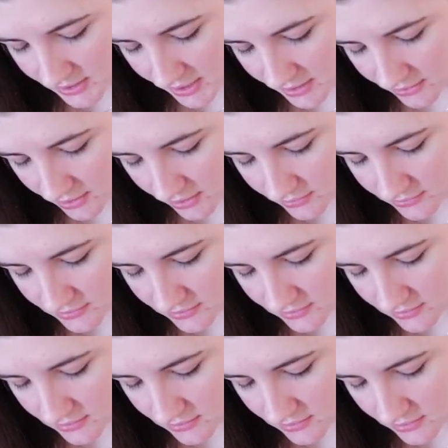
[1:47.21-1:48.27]
kind of
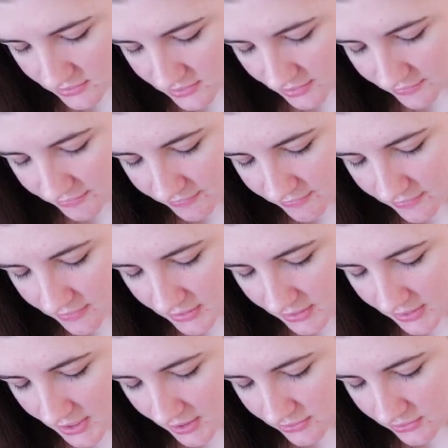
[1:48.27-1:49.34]
gross. There's
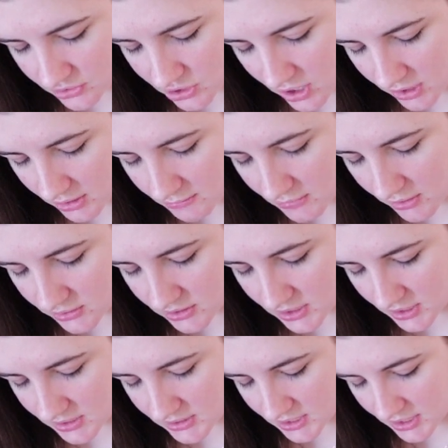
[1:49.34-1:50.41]
like how the chocolate melted
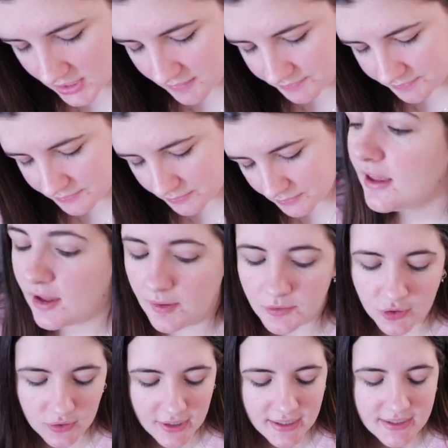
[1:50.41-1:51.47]
on top. I'm
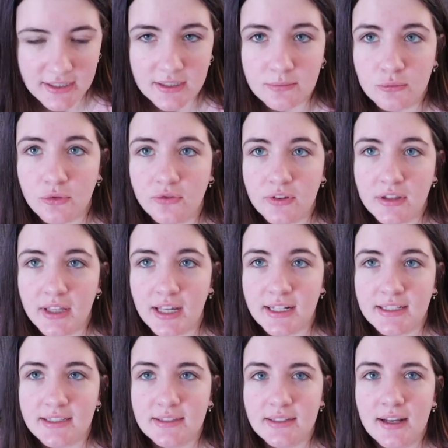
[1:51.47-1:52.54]
too lazy to move the
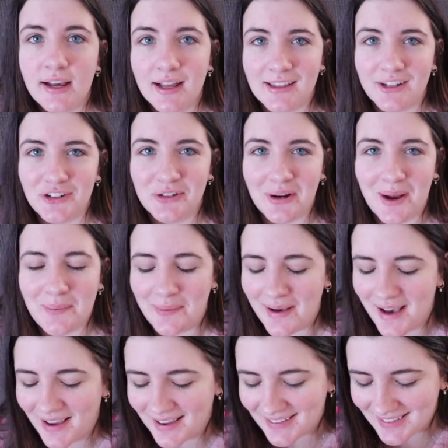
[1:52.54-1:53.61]
legs on the
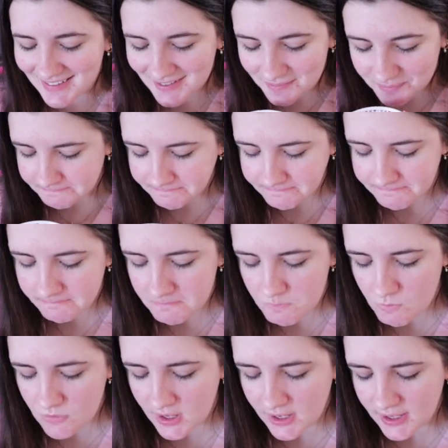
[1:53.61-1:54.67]
tripod.
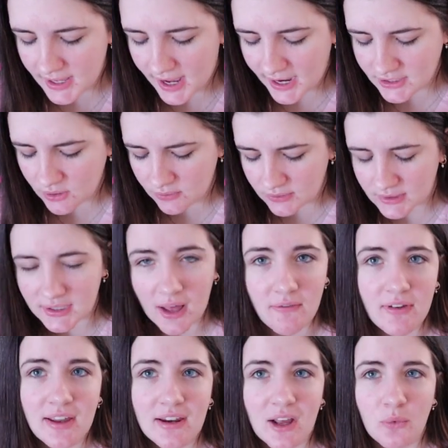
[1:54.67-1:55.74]
Yeah, I don't love
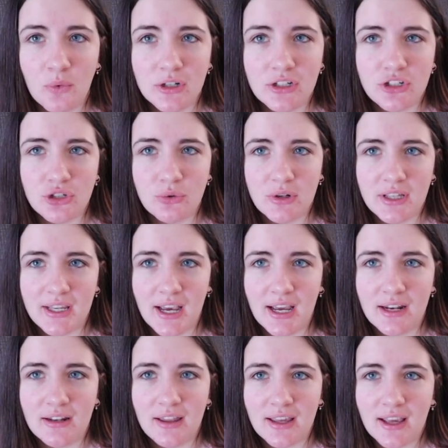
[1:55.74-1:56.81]
it. I wouldn't do it
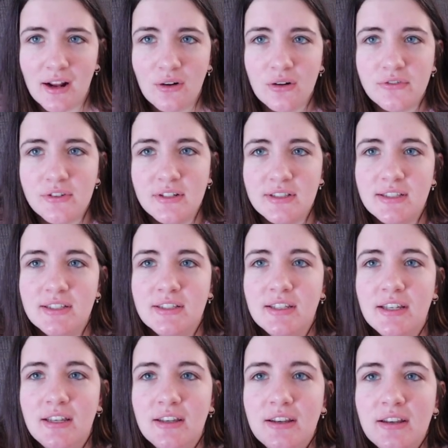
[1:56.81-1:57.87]
again. Like, I don't know if you can
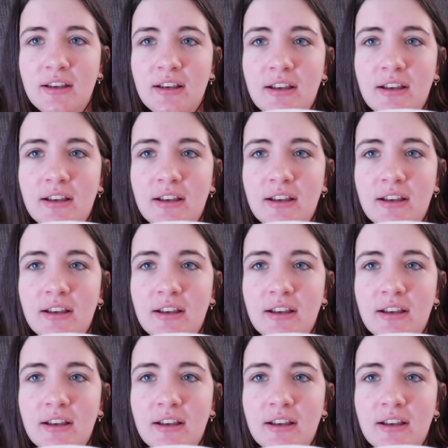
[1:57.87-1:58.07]
see.